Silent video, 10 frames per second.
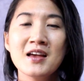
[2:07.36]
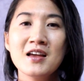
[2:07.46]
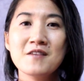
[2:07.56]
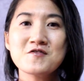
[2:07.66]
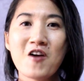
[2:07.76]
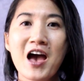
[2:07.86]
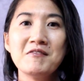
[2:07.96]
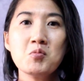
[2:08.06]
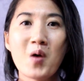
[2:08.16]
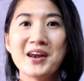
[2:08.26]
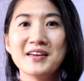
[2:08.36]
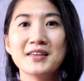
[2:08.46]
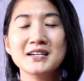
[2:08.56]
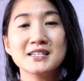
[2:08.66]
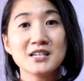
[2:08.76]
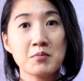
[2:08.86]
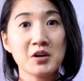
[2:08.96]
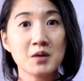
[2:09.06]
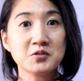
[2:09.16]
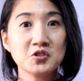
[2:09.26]
If you have a wedding that is
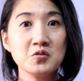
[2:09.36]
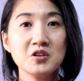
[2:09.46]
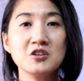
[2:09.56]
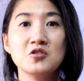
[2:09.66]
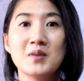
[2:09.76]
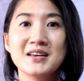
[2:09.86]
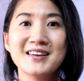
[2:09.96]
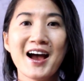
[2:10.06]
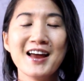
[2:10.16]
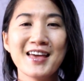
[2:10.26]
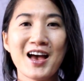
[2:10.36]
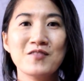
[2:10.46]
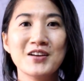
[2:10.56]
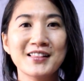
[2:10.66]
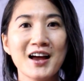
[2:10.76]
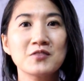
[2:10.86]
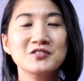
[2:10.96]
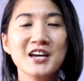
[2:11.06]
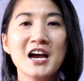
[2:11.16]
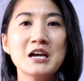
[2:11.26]
coming up soon, you may not have a lot of
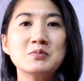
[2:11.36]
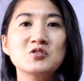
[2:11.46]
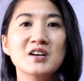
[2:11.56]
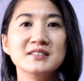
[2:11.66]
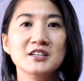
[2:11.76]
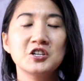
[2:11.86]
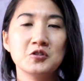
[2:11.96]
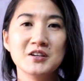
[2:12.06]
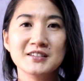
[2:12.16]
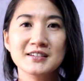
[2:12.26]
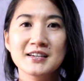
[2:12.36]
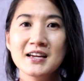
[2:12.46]
time to execute it.